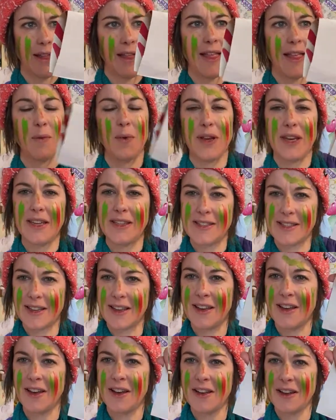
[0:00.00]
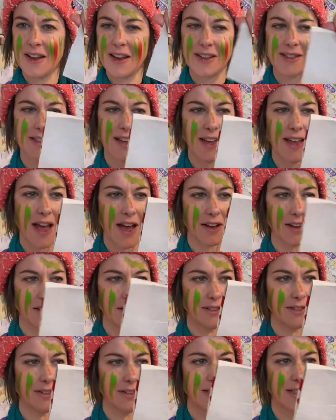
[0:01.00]
We need to cut a
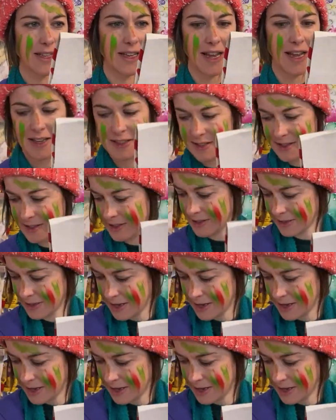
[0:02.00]
diagonal slit,